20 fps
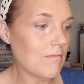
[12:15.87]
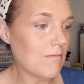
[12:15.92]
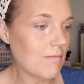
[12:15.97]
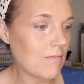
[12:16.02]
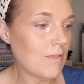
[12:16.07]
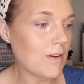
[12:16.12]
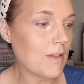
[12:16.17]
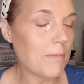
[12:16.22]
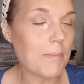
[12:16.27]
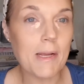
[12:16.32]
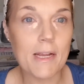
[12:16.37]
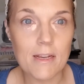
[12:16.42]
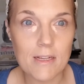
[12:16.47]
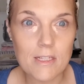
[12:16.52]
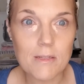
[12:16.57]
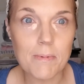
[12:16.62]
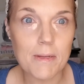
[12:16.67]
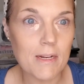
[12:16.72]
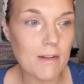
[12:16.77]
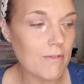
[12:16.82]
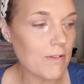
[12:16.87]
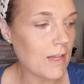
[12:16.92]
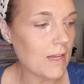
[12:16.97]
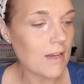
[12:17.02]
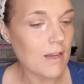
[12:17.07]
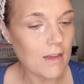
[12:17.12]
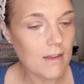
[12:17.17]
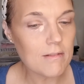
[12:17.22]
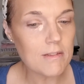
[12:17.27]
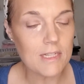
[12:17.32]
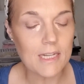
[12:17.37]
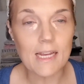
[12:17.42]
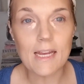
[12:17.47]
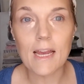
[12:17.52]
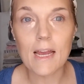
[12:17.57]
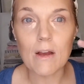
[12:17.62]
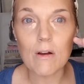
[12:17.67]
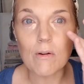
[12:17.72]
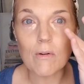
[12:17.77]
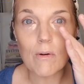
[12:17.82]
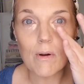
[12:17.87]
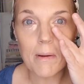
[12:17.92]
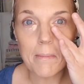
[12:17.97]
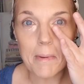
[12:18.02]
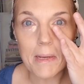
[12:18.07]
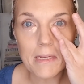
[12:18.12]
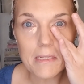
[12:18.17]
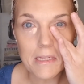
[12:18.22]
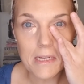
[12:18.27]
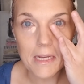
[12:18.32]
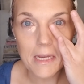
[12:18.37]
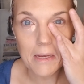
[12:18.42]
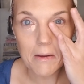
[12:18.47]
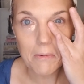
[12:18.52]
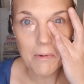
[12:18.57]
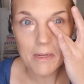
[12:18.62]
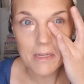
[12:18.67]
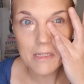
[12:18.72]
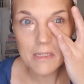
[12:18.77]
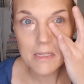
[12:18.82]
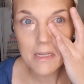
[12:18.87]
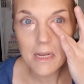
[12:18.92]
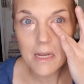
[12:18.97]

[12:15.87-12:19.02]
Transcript: with my husband, of like seeing how amazing he was